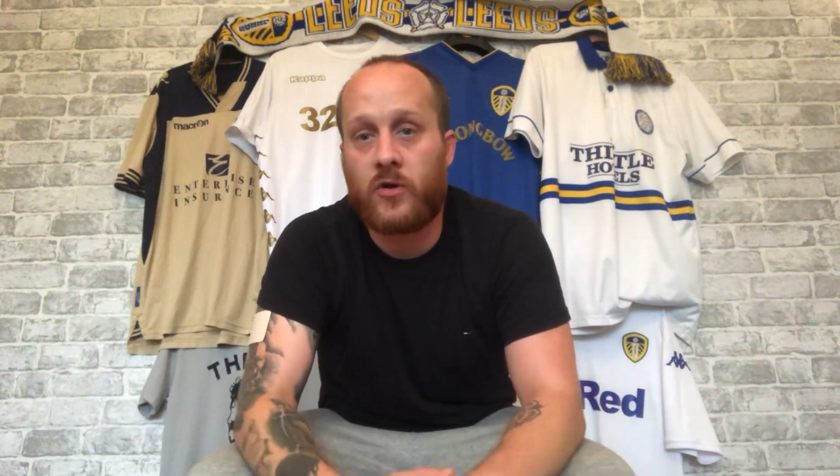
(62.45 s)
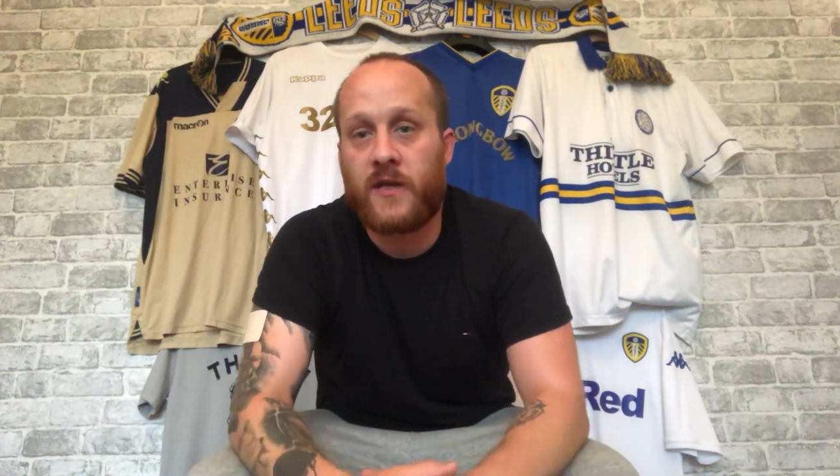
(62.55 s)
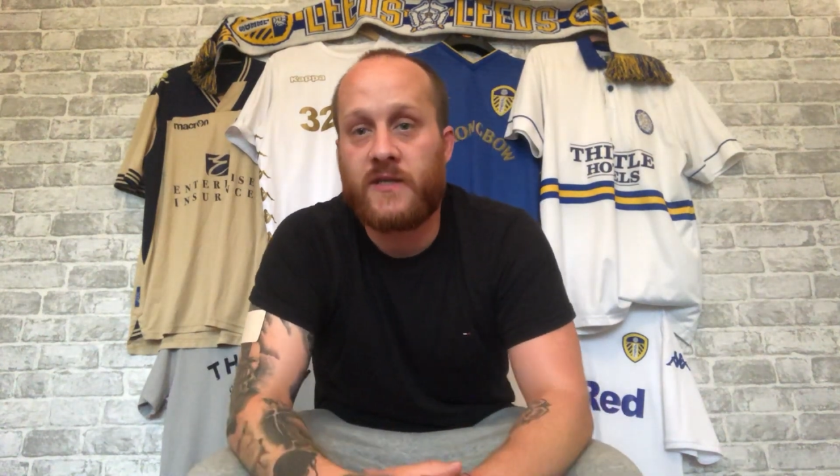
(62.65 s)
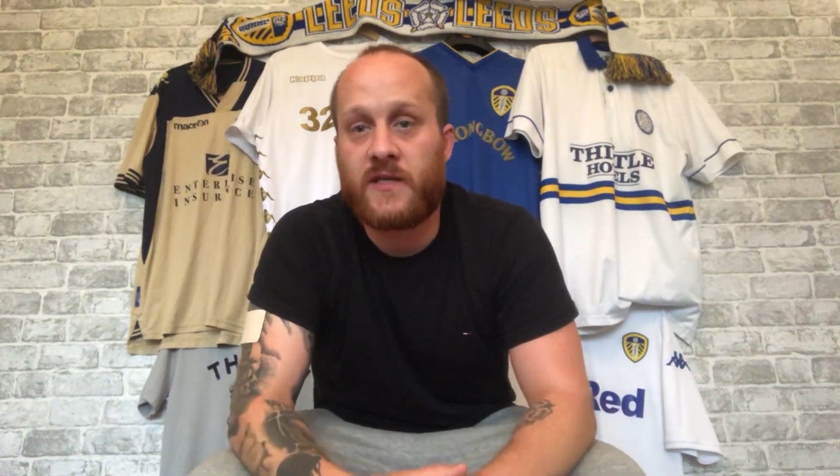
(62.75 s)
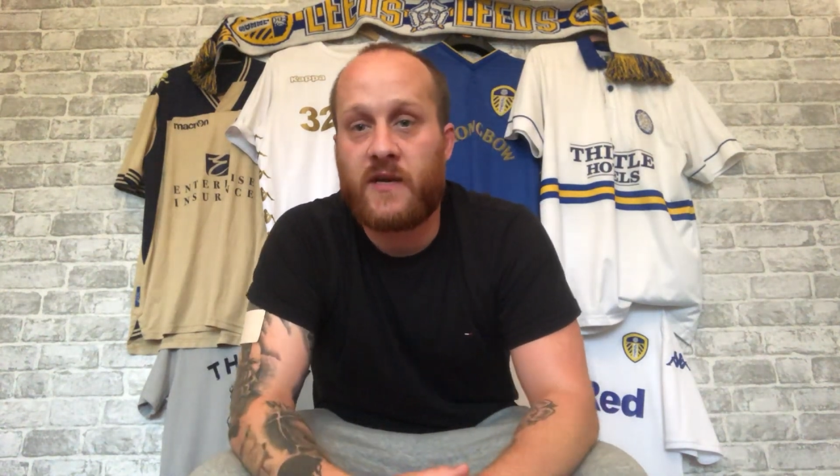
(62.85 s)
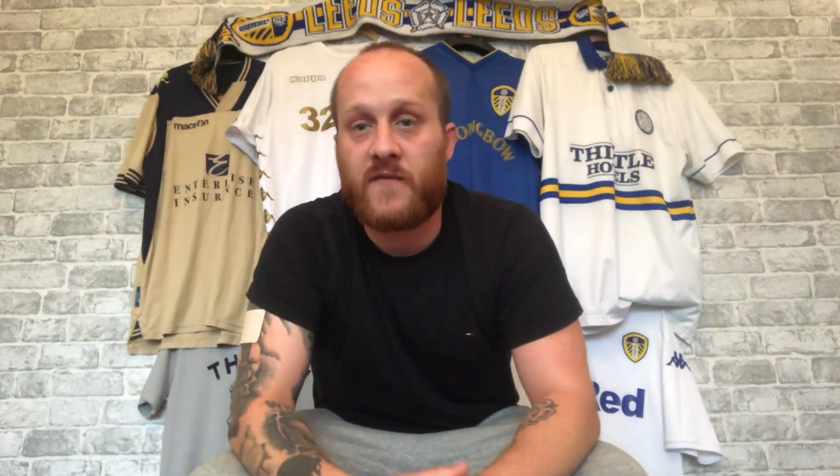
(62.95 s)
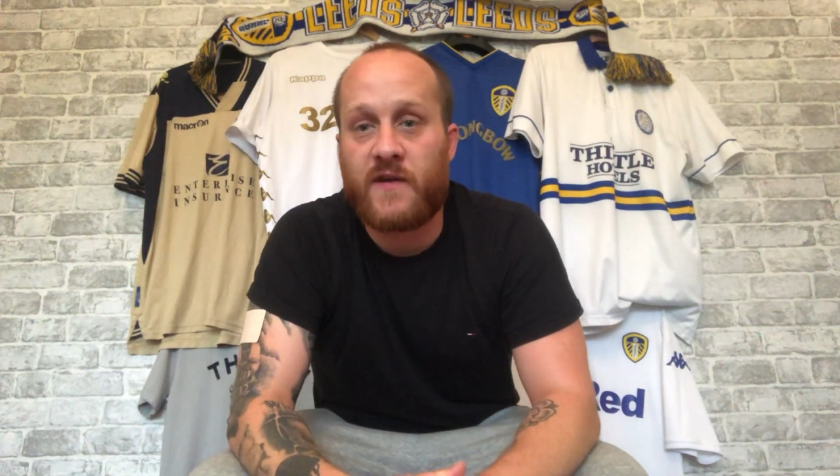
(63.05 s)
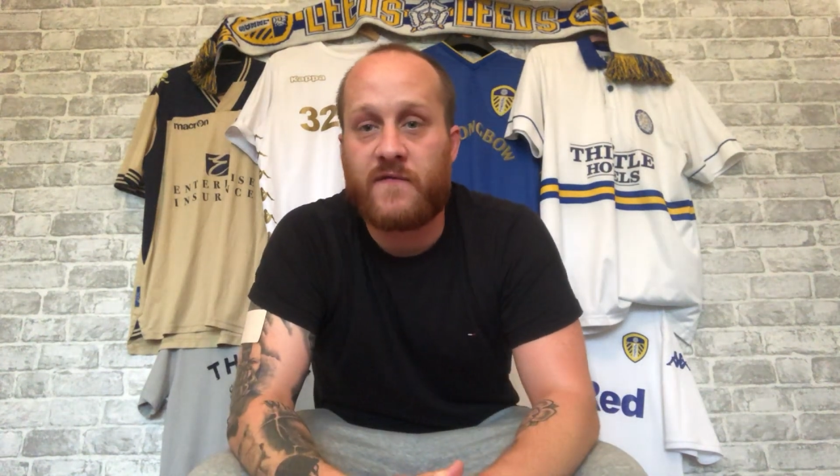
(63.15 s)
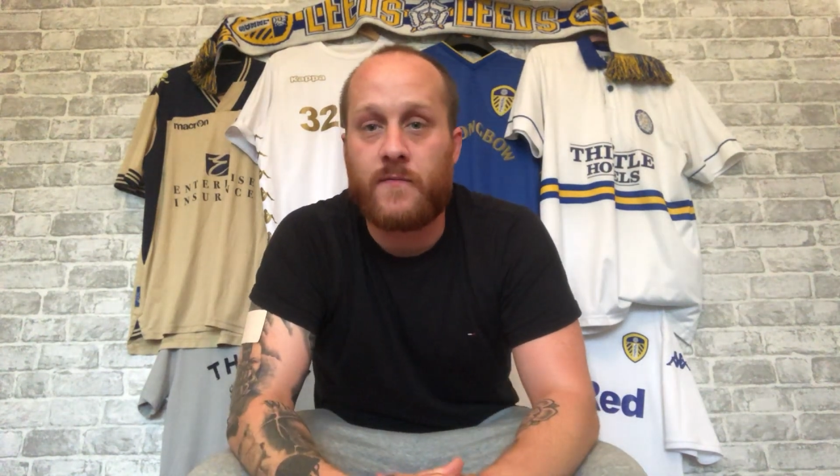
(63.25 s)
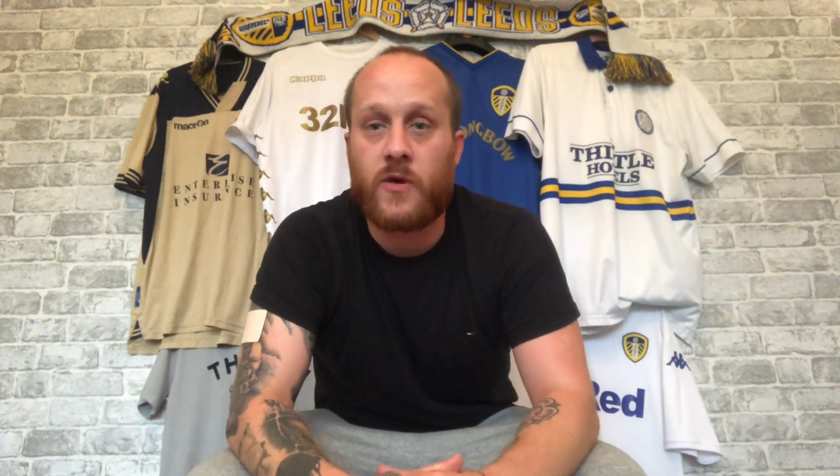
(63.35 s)
Leeds
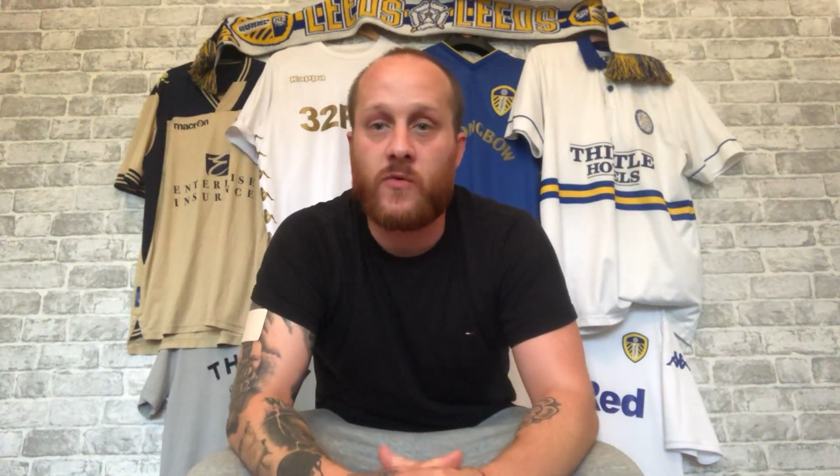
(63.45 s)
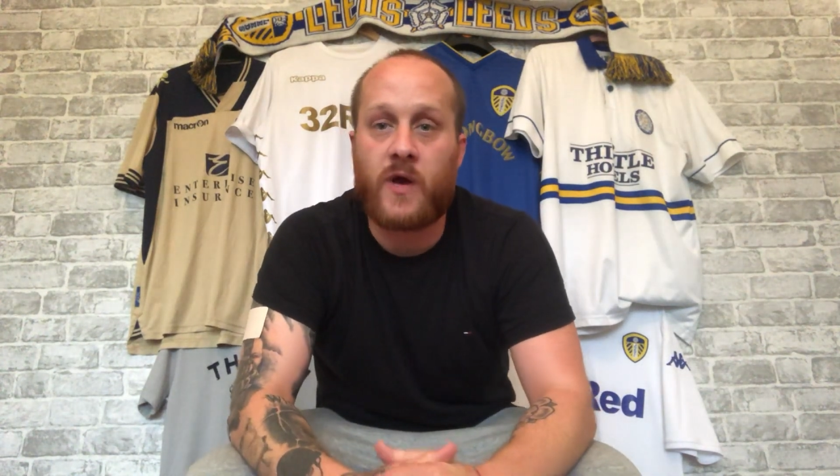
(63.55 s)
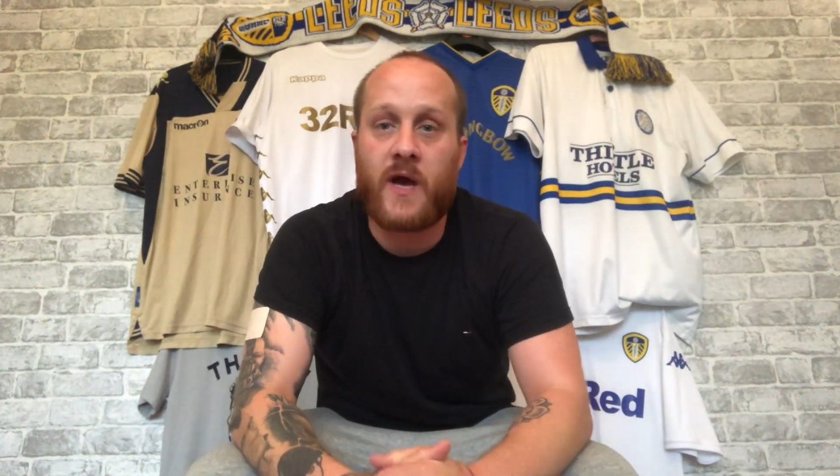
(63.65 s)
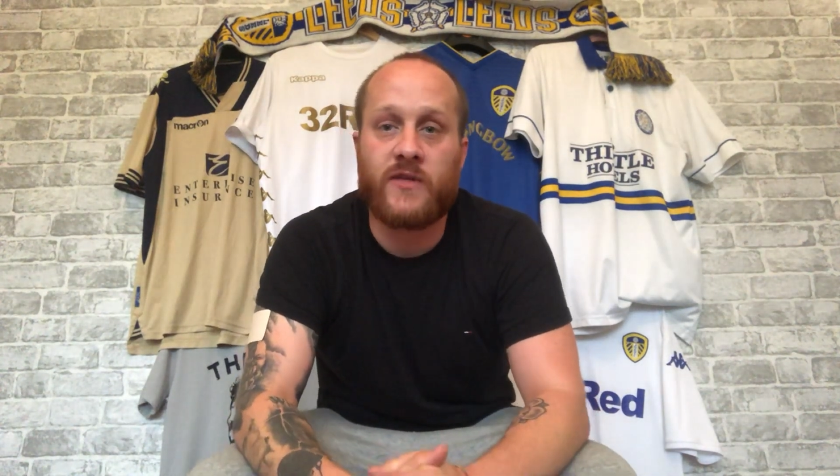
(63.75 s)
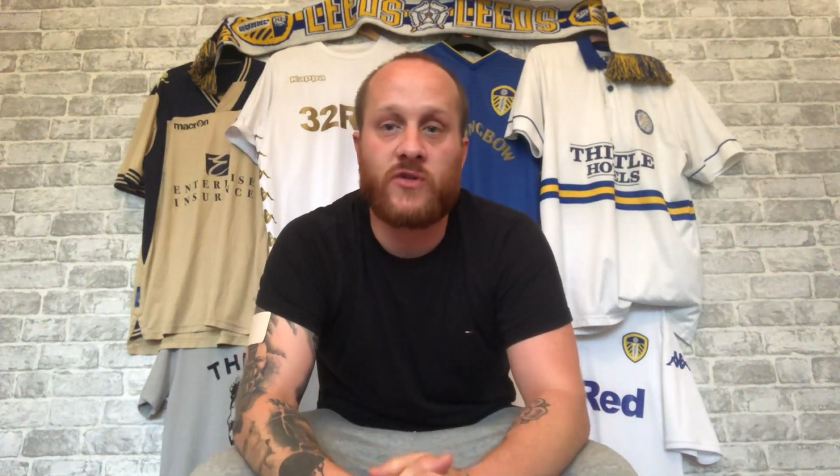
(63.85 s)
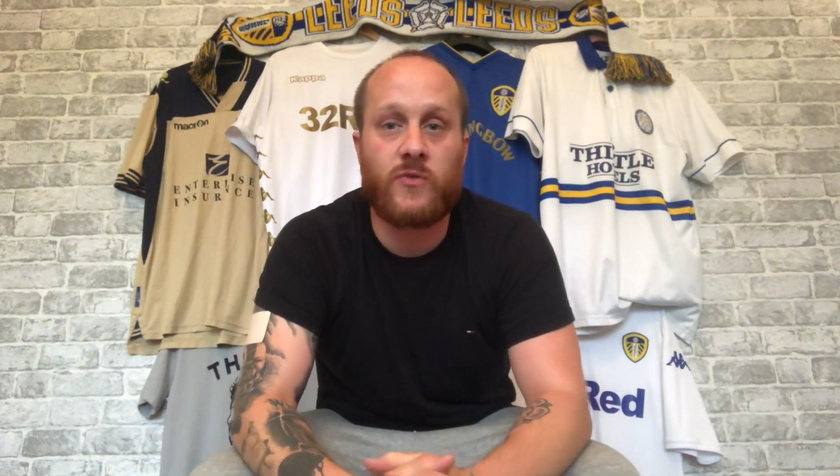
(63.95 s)
TV from you guys.